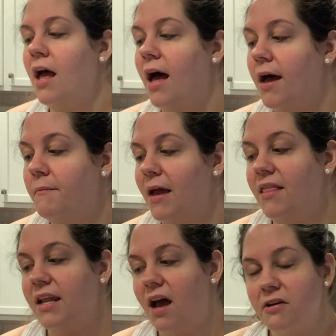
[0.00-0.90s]

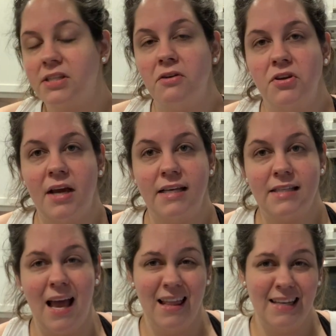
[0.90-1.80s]
And then also, you guys,
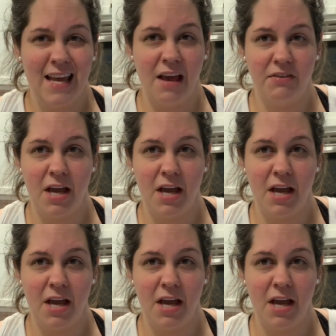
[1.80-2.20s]
I like to have a